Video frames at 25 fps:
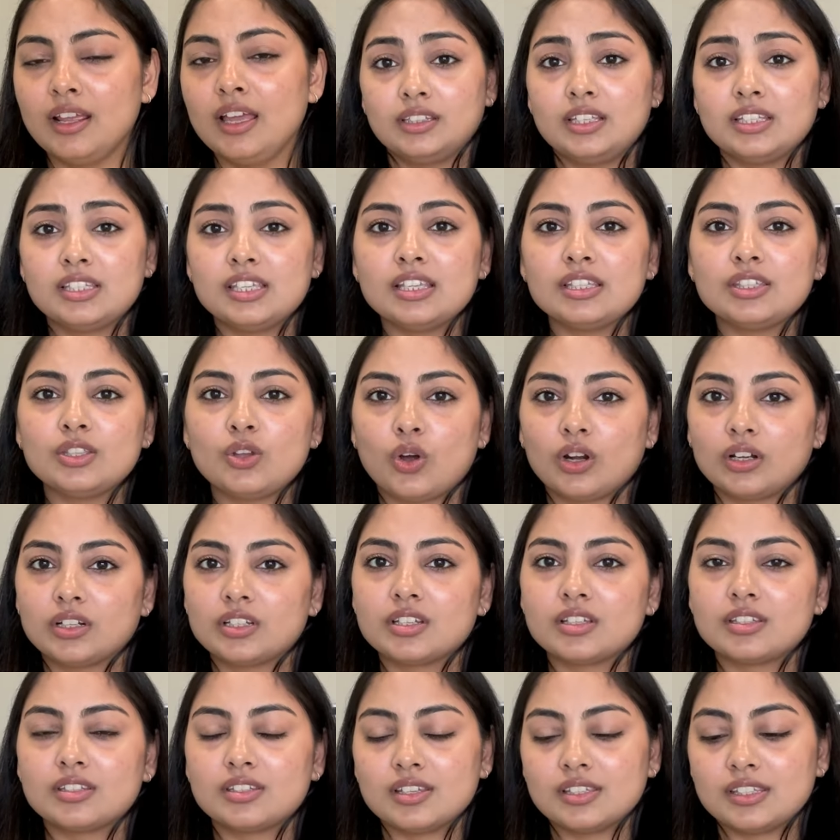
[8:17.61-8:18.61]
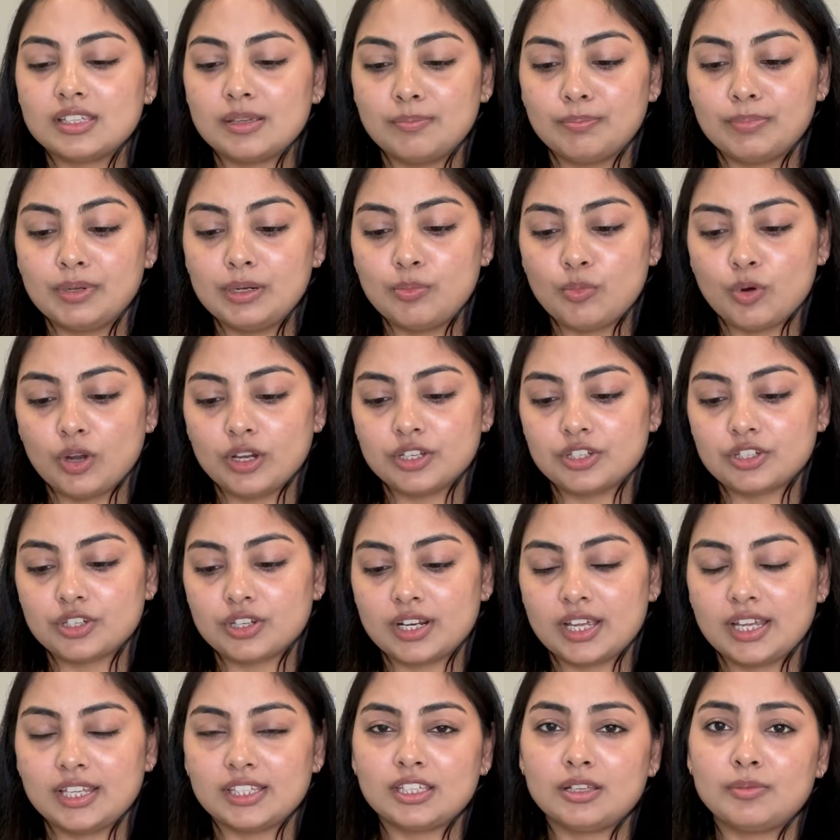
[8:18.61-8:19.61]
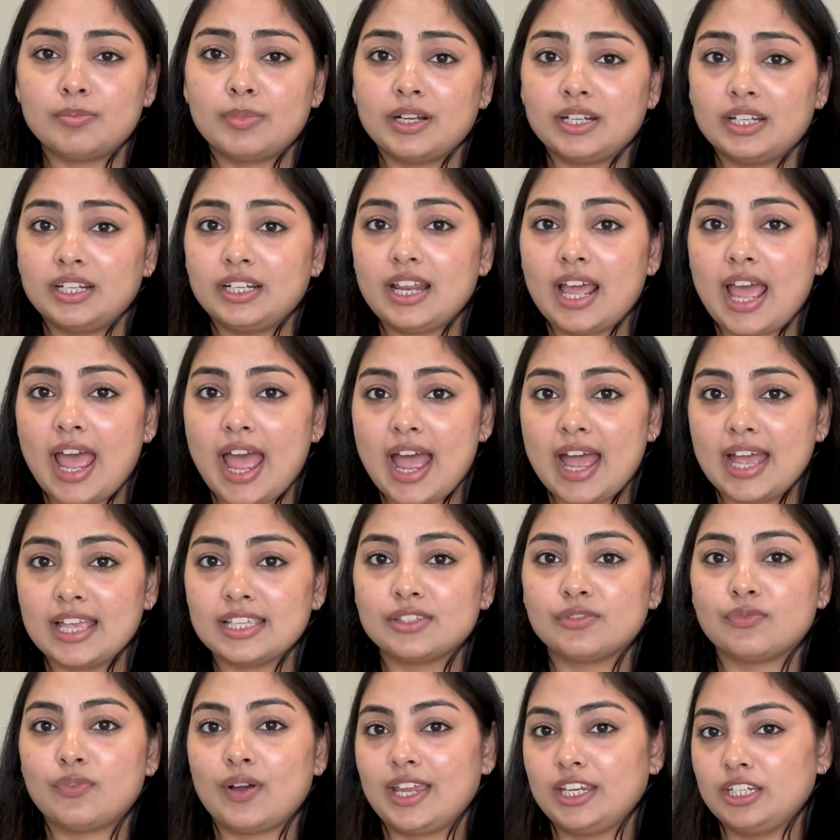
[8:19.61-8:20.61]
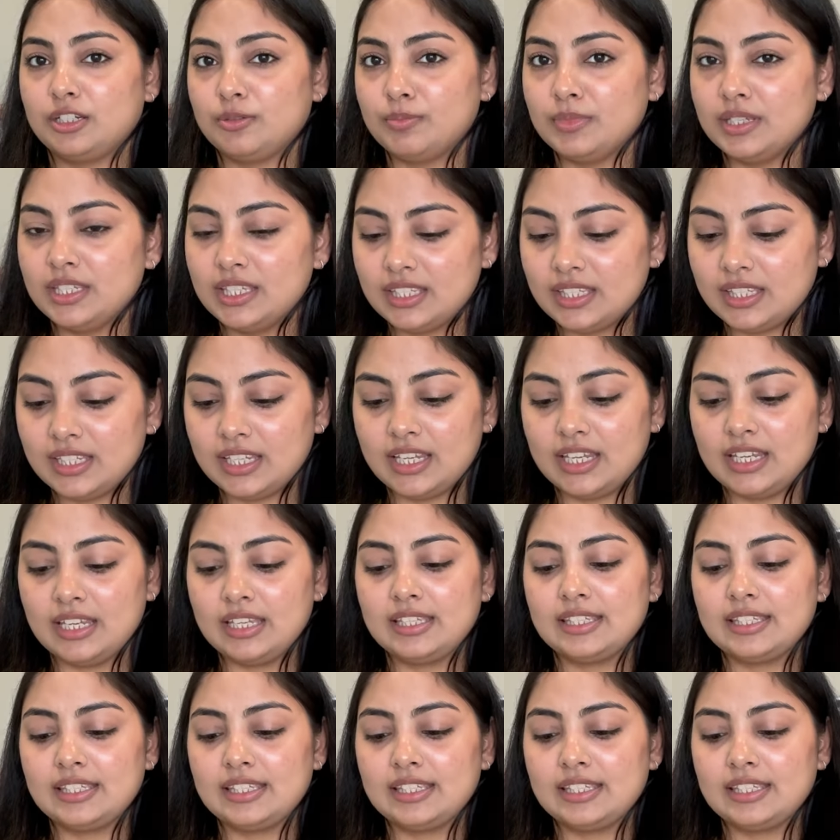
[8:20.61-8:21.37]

This is not just a simple moisturizer, but it has vitamin C,